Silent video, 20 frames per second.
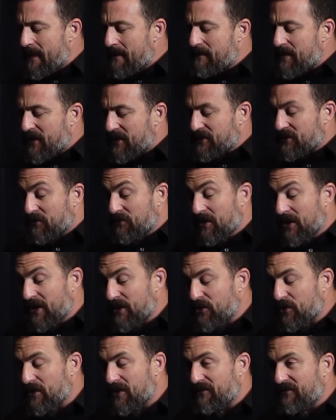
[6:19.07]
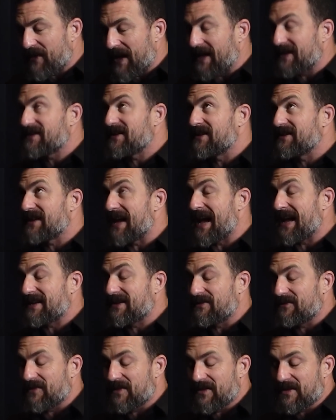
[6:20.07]
But there's a really cool effect that's
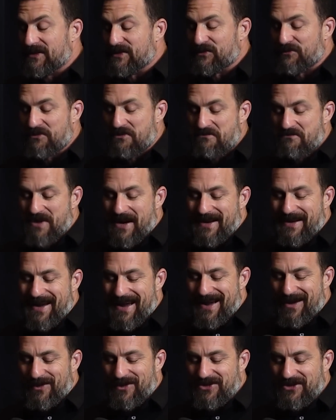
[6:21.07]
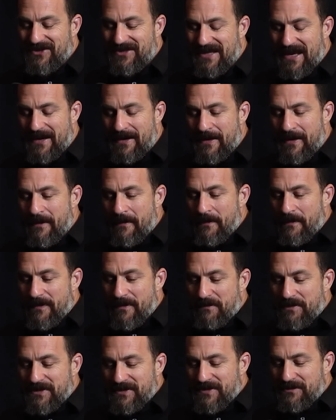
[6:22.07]
active in this room right now, which is that
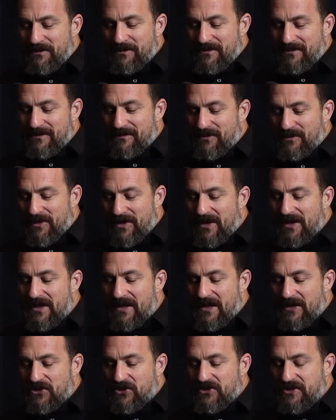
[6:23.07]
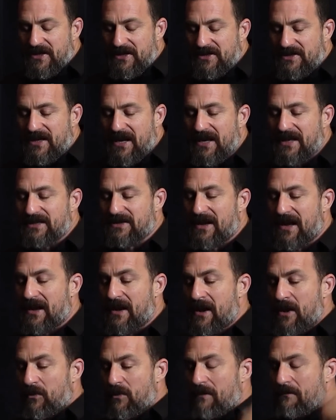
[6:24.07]
there've been some really interesting studies that
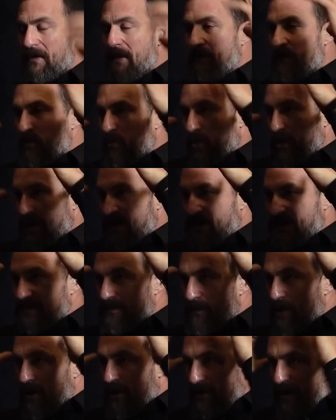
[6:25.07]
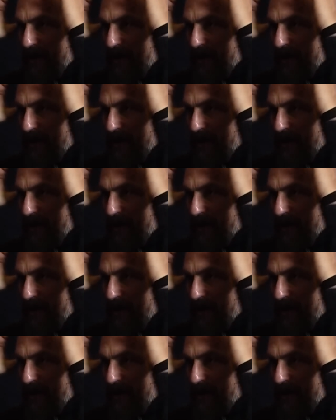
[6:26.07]
when people work in small